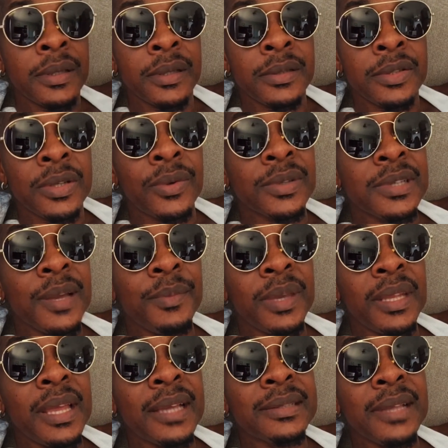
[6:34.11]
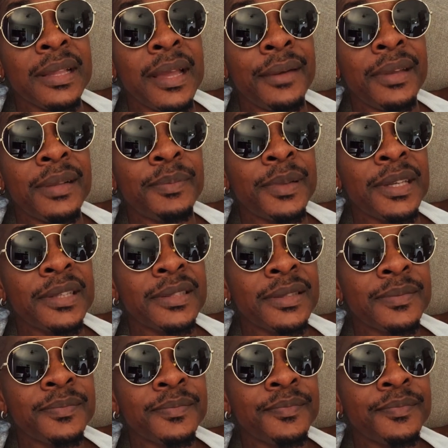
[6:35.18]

Social media is not a real place.